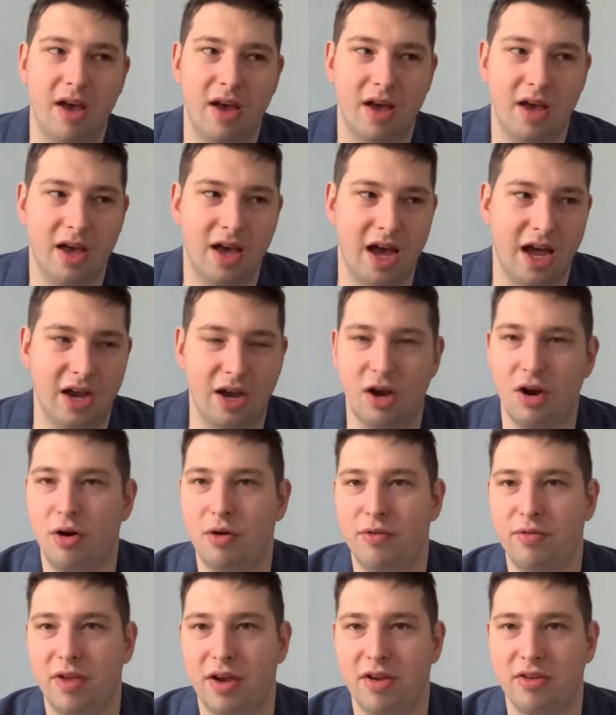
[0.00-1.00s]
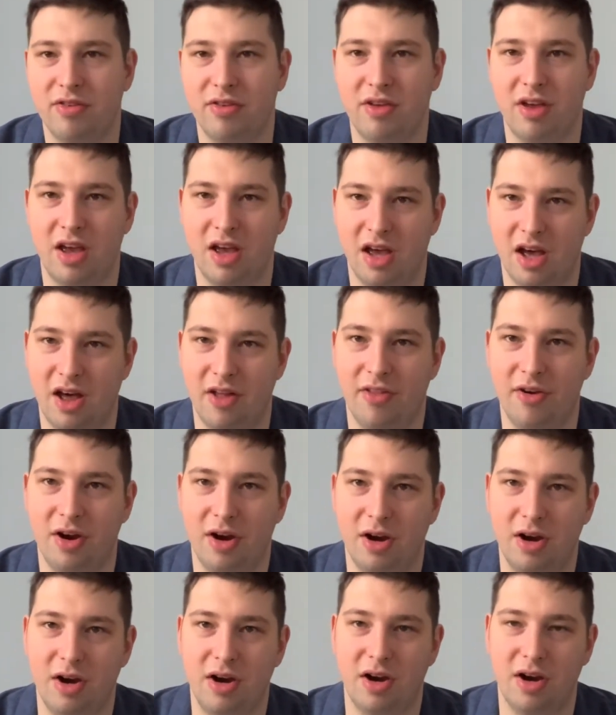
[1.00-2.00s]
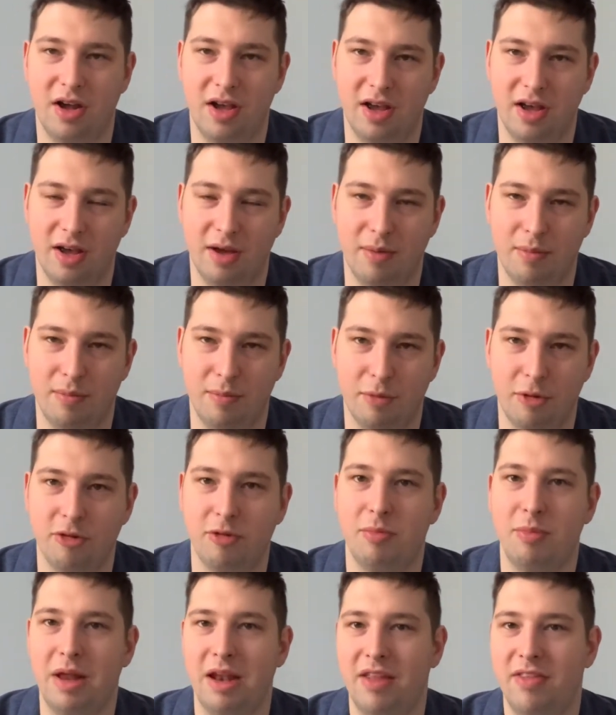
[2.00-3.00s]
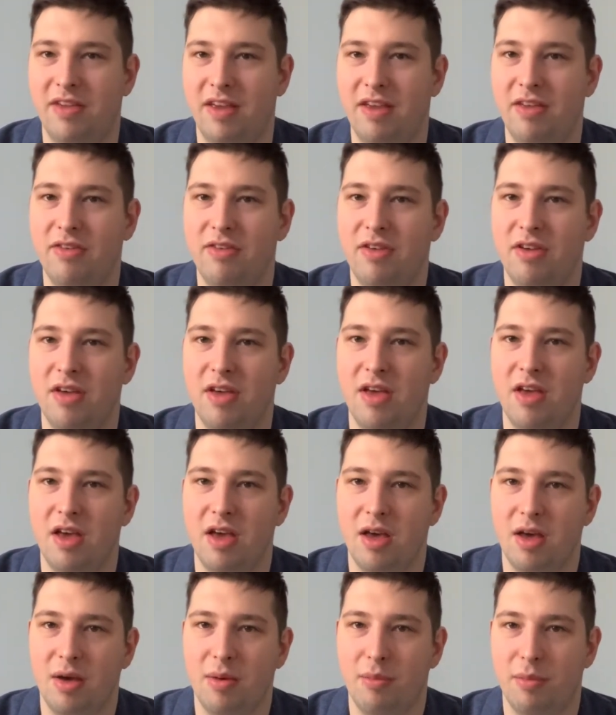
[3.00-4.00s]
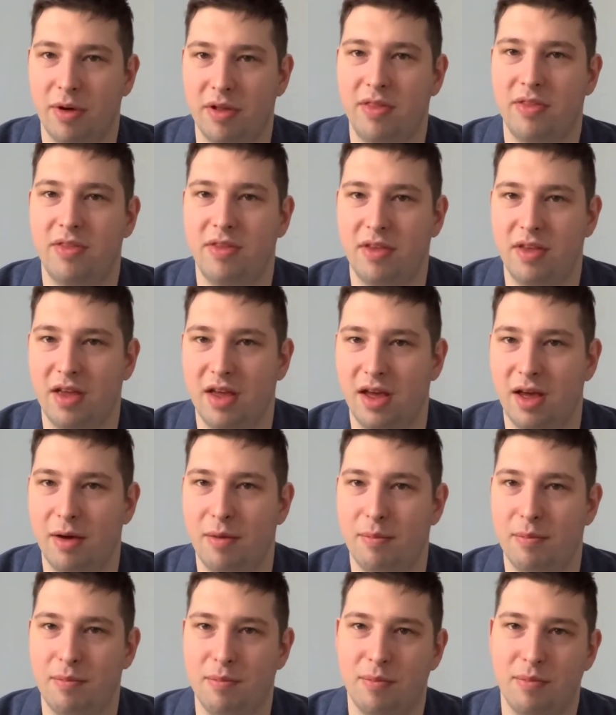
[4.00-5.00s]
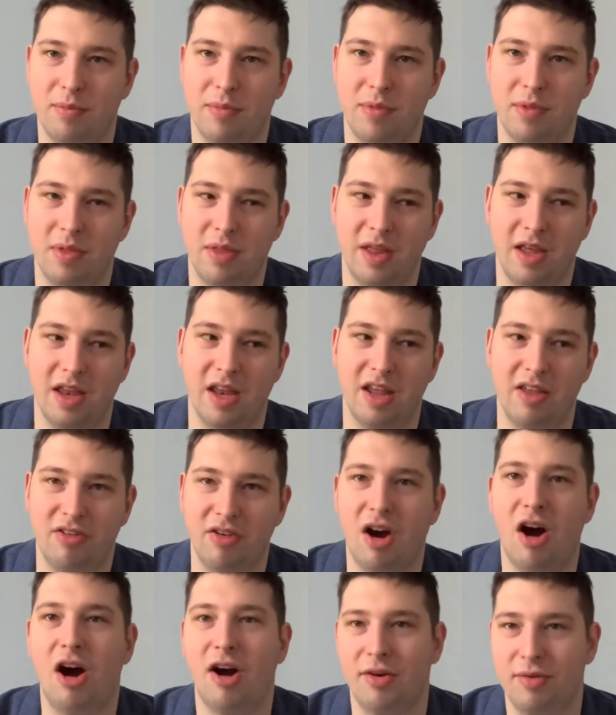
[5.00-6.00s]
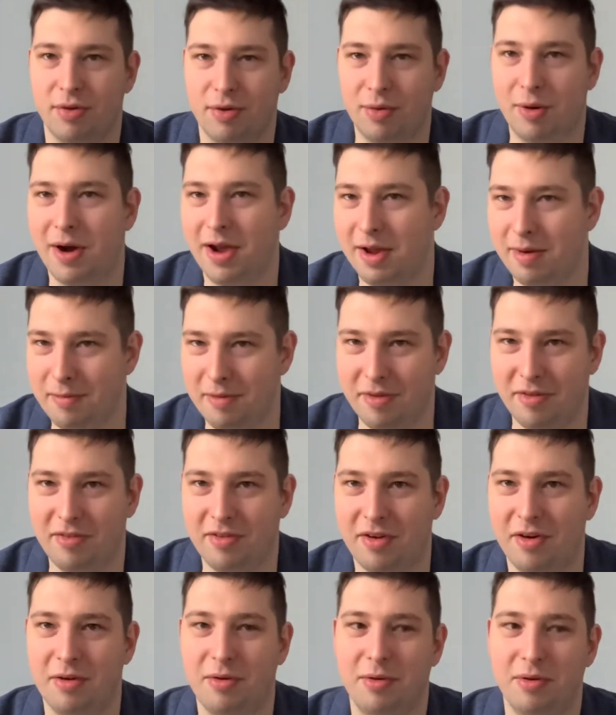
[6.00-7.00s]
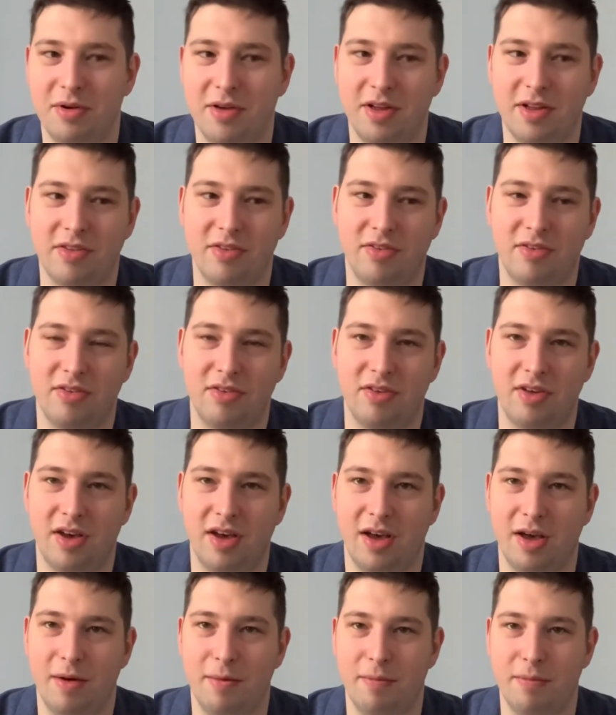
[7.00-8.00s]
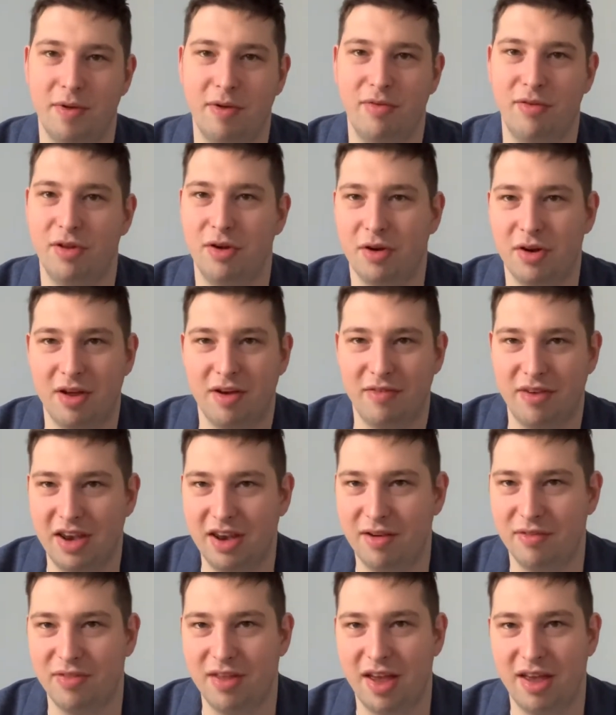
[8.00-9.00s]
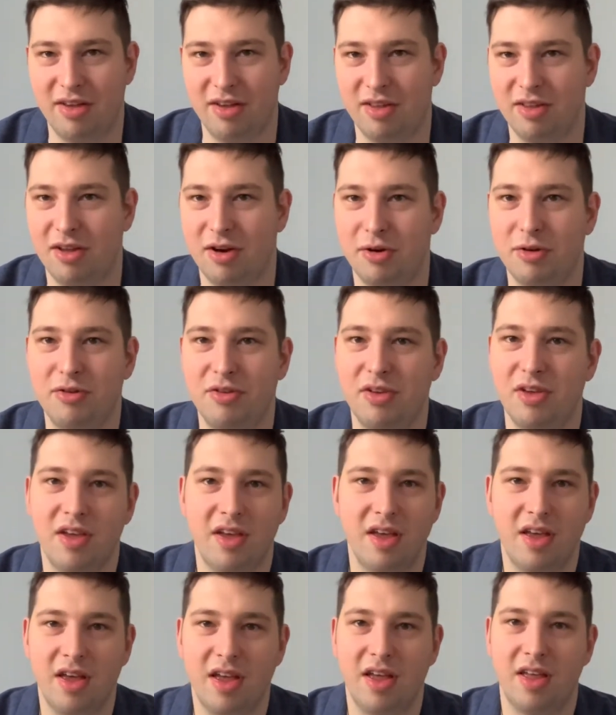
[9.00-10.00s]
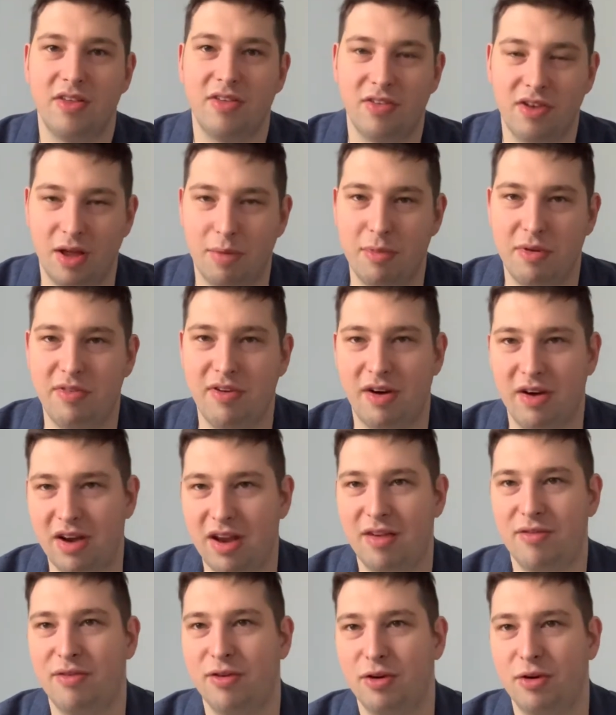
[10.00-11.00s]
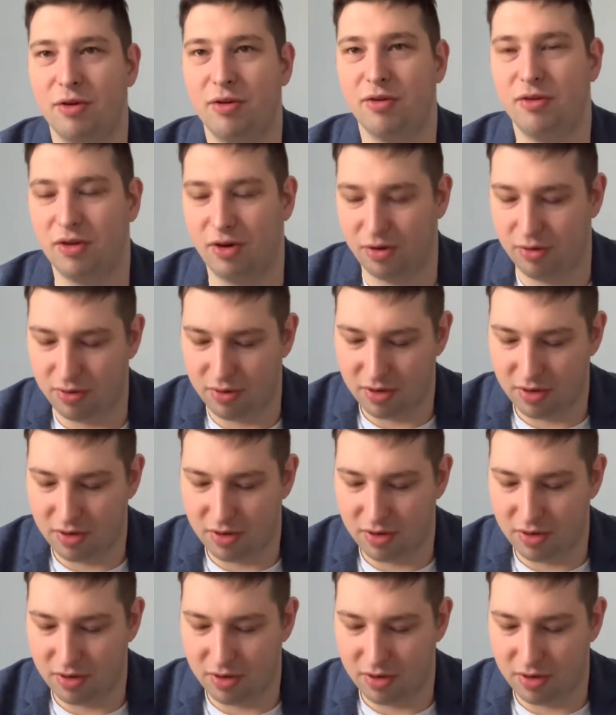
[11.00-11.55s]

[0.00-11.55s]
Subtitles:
I don't know if there's other possibilities, but it is a hard requirement. So it's if you don't have any of those, it's going to be very difficult. So